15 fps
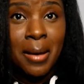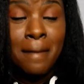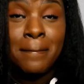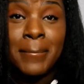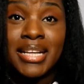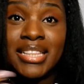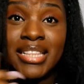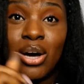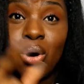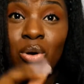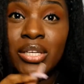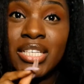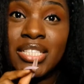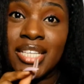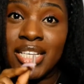but the
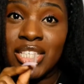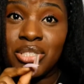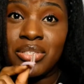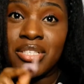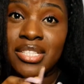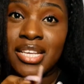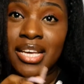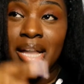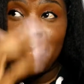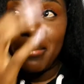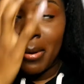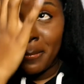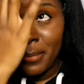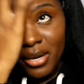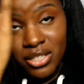only dangerous thing
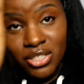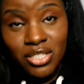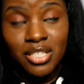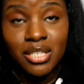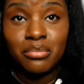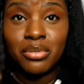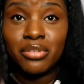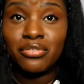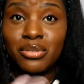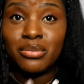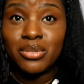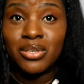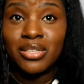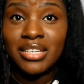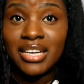about purchasing perfumes
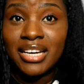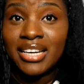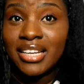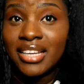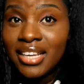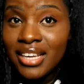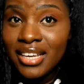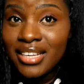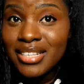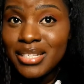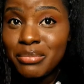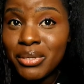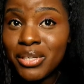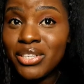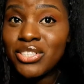online is
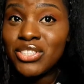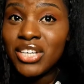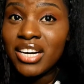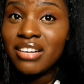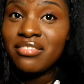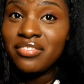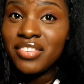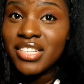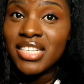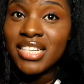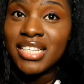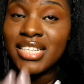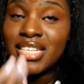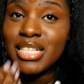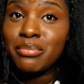because you can't
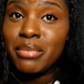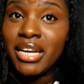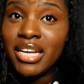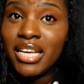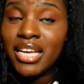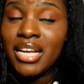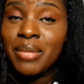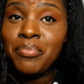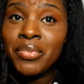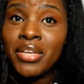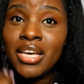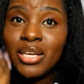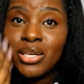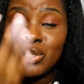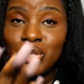physically smell it
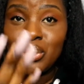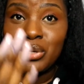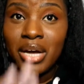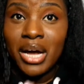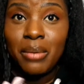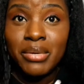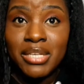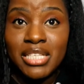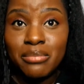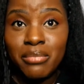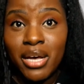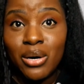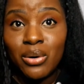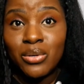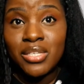you don't know how it
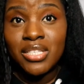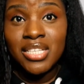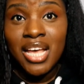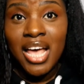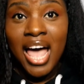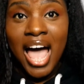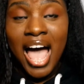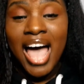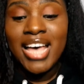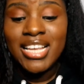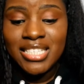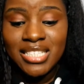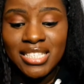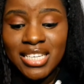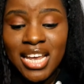smells
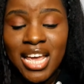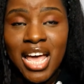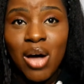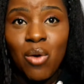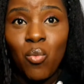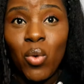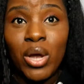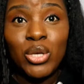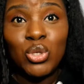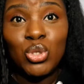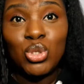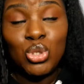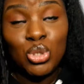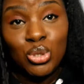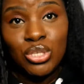and when you
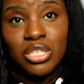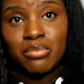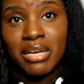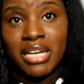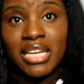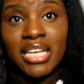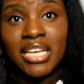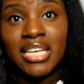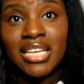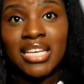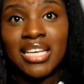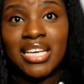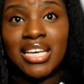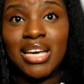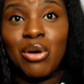do smell it
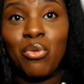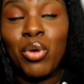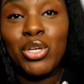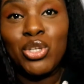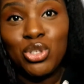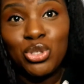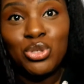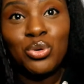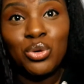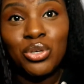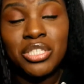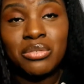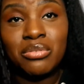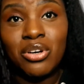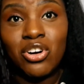when you do
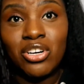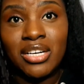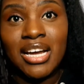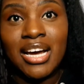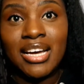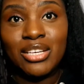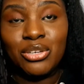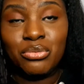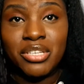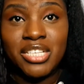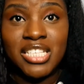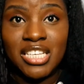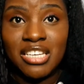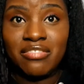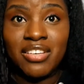order it online you
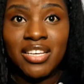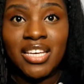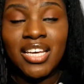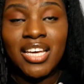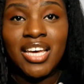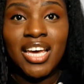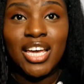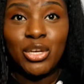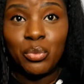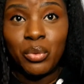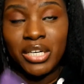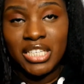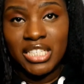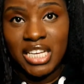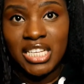receive it and you want
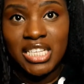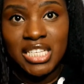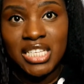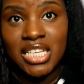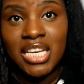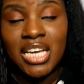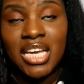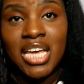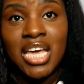to test it